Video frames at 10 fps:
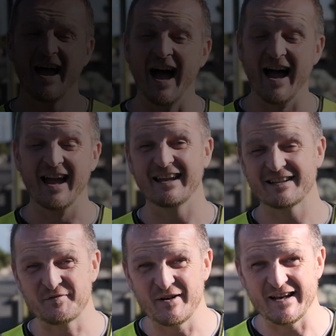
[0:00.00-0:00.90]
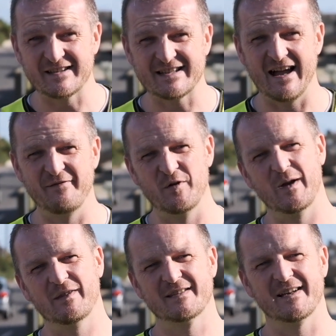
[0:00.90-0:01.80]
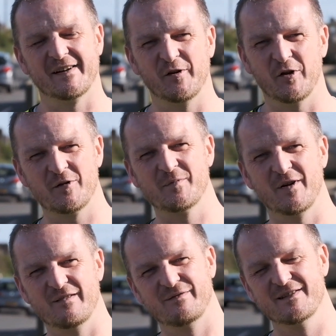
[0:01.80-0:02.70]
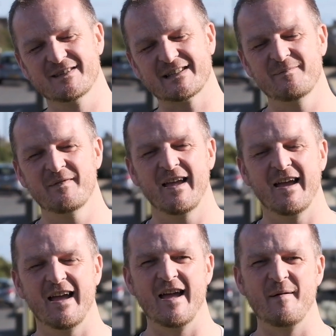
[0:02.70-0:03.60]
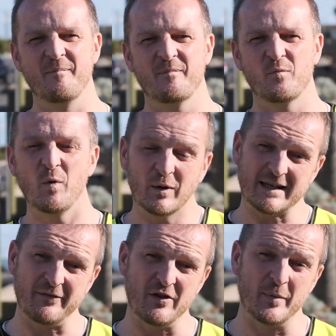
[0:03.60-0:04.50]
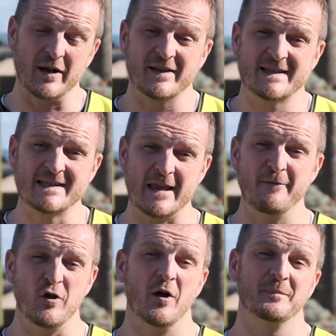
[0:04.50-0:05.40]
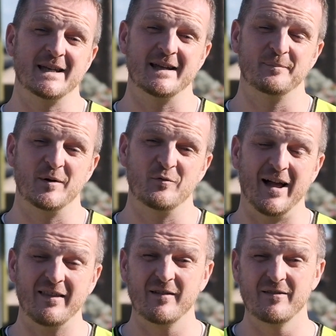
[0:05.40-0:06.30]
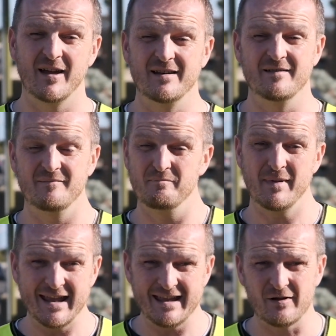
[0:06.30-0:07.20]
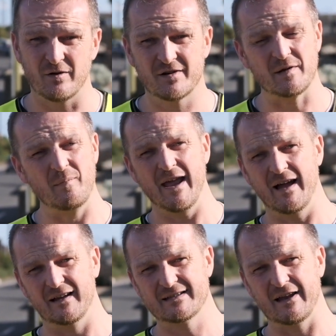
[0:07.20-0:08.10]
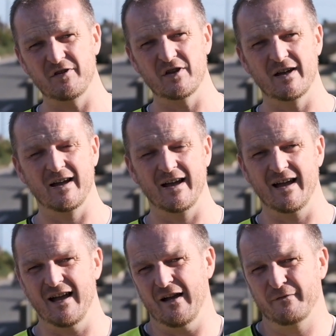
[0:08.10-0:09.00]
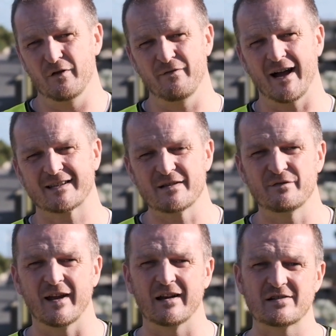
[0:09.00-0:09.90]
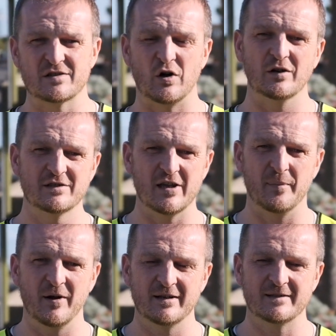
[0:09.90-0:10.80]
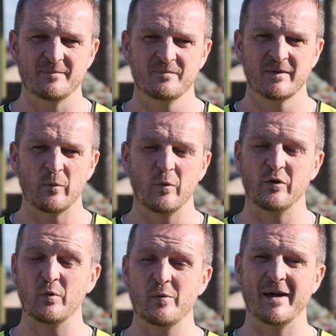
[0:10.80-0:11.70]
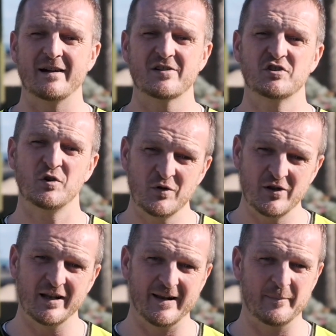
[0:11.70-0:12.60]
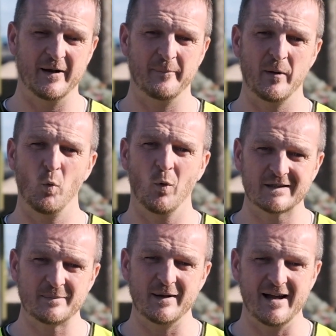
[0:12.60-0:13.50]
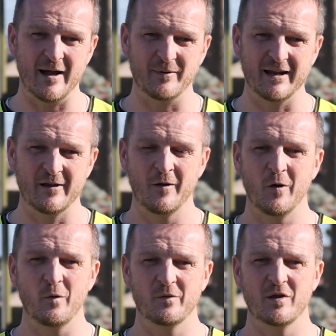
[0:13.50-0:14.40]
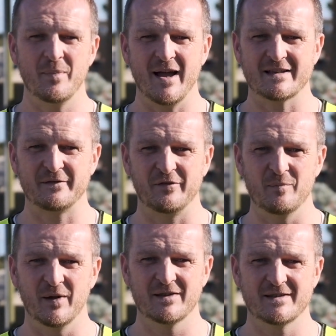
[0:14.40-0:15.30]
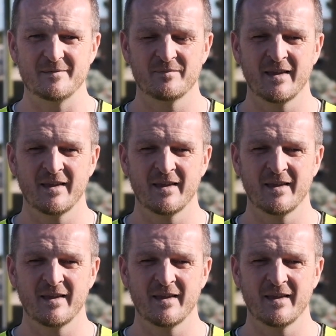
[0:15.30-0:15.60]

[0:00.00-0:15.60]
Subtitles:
Hi, it's really good to have you with us at our Autumn Conference. We want to give you a bit of a Seaview update, but rather than me or somebody else giving you a few facts and figures and talking to you about it, we thought we'd better show you a little bit about what's been happening over the past few months.